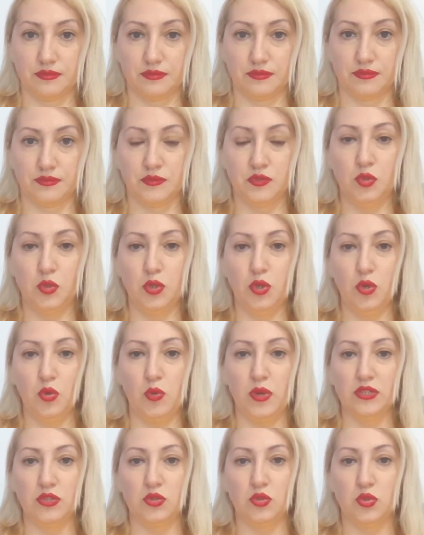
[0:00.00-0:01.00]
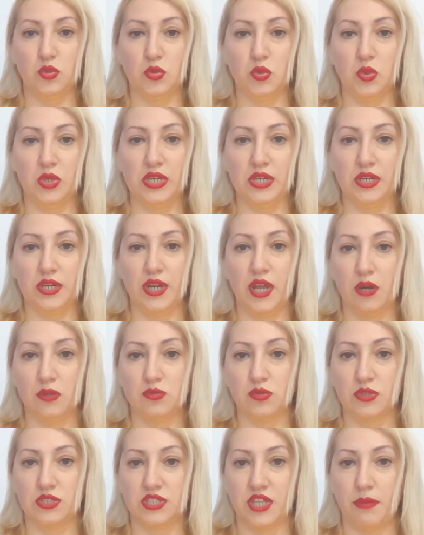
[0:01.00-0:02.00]
Do you want to learn how
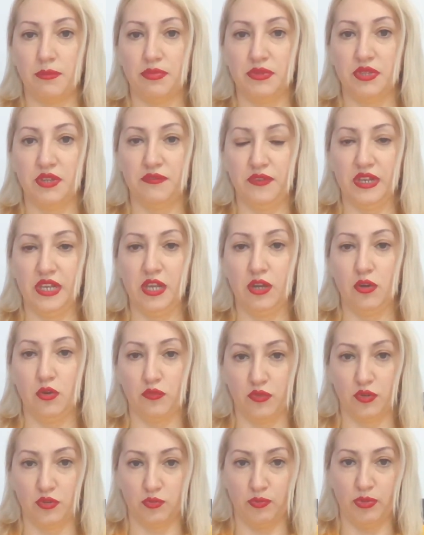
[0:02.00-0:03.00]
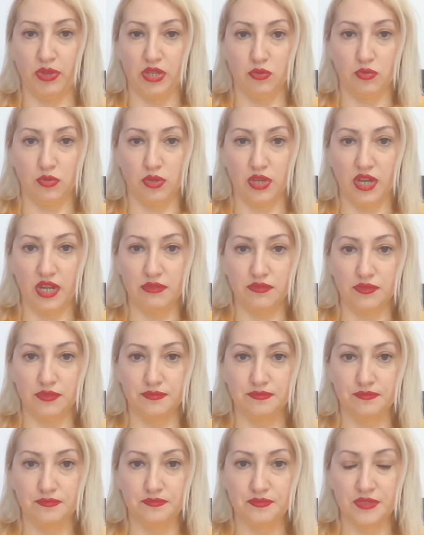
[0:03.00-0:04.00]
to stop the feeling of not being good enough?
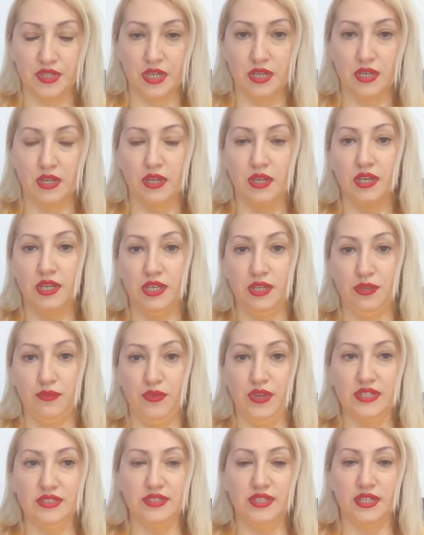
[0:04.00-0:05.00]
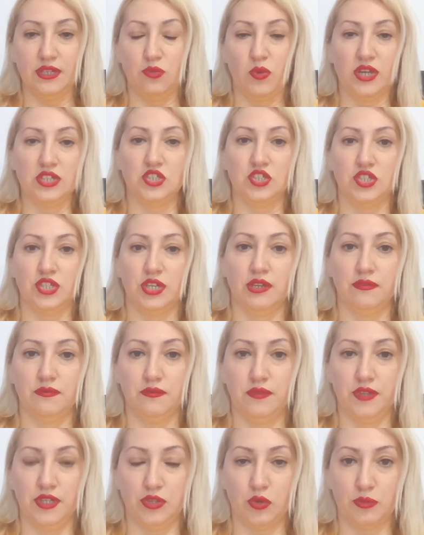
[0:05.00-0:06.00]
If yes, then watch the video.